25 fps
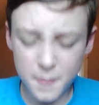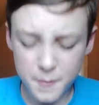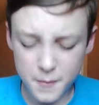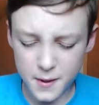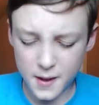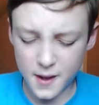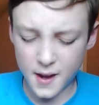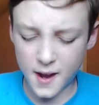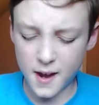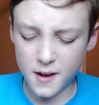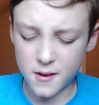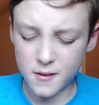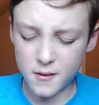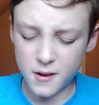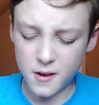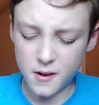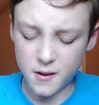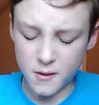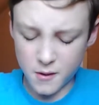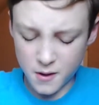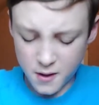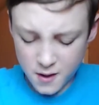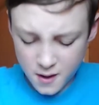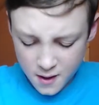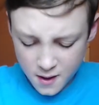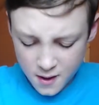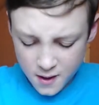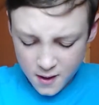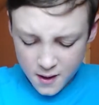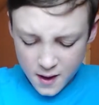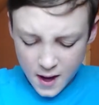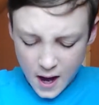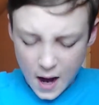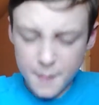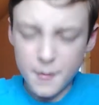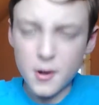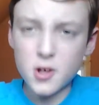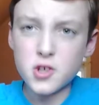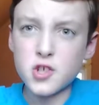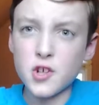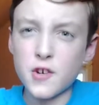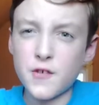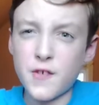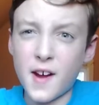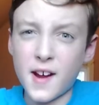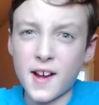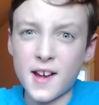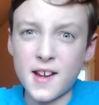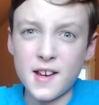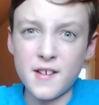but I don't know. I'm not sure
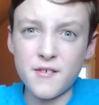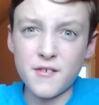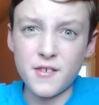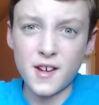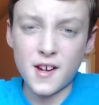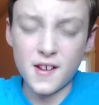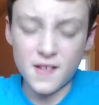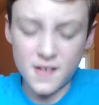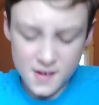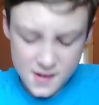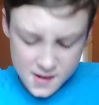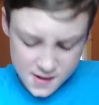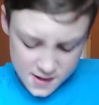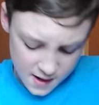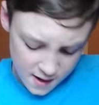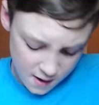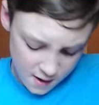if I can even get this